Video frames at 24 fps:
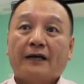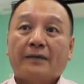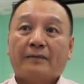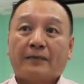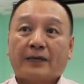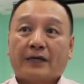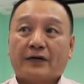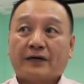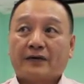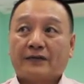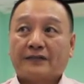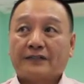
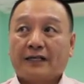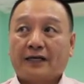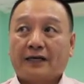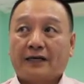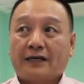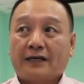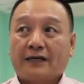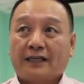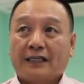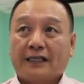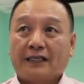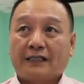because
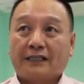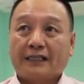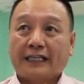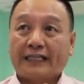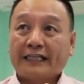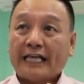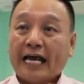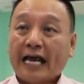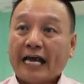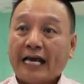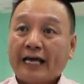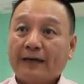in the
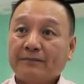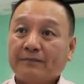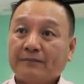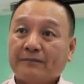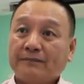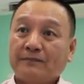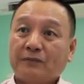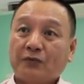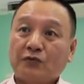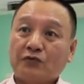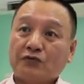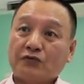
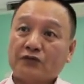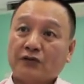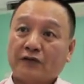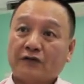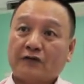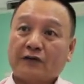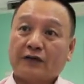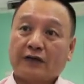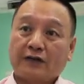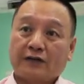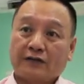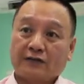time most of
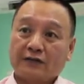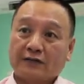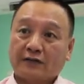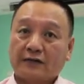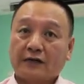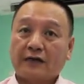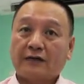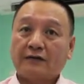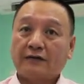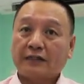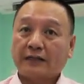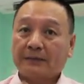our
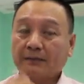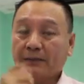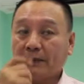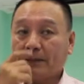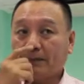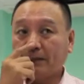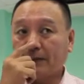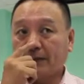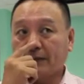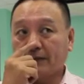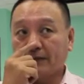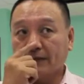surrounding
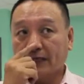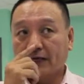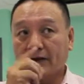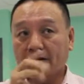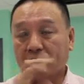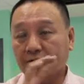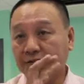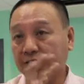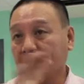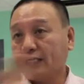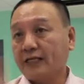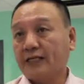peoples are
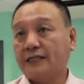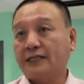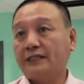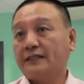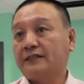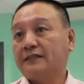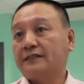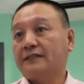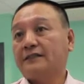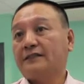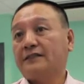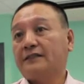all
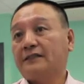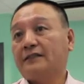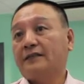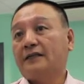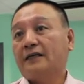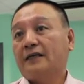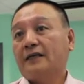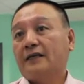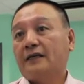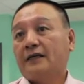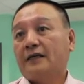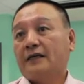Chinese
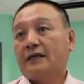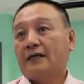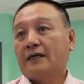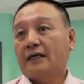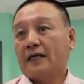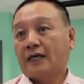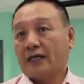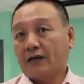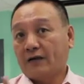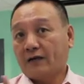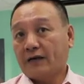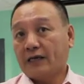
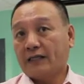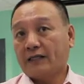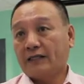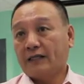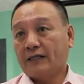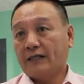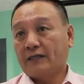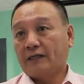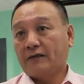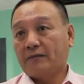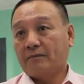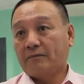
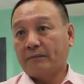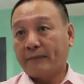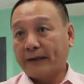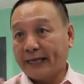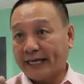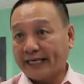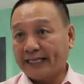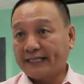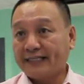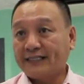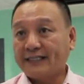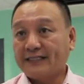educated
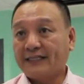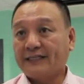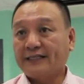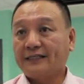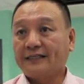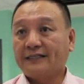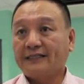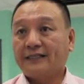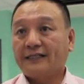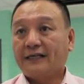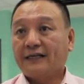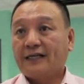based.
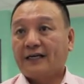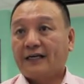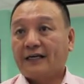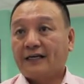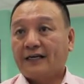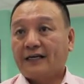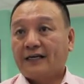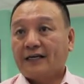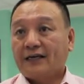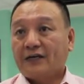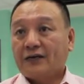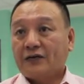
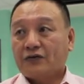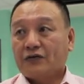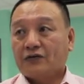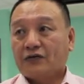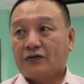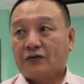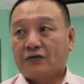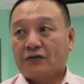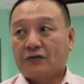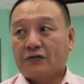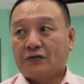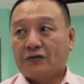
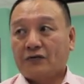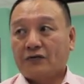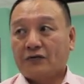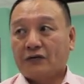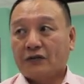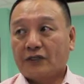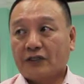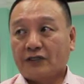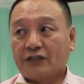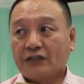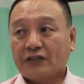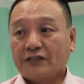So
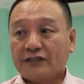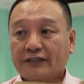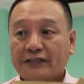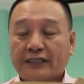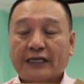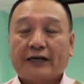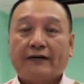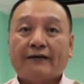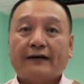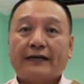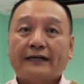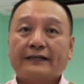teachers
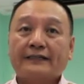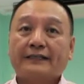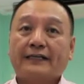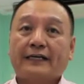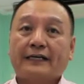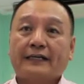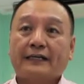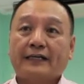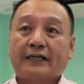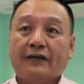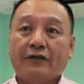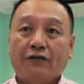tell us that
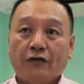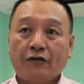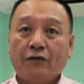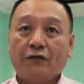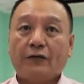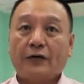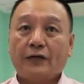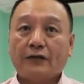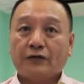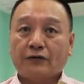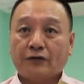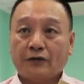if you
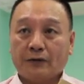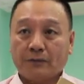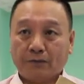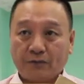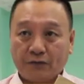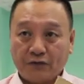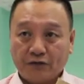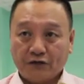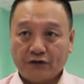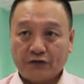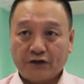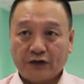want to
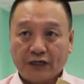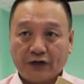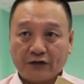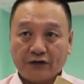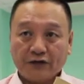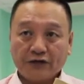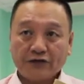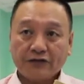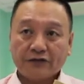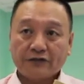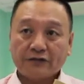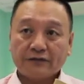improve your
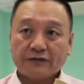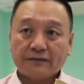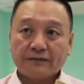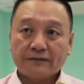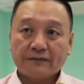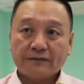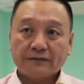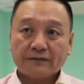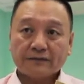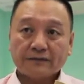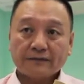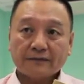English,
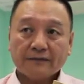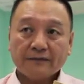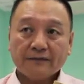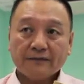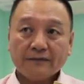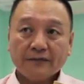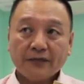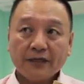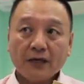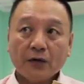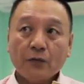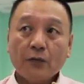
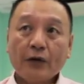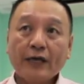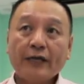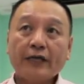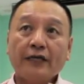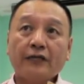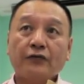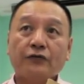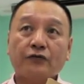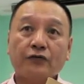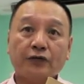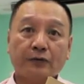whether
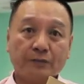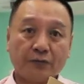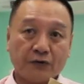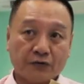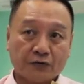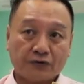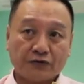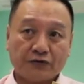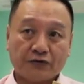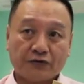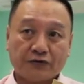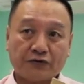you read
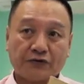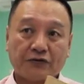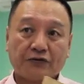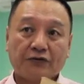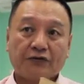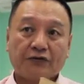books.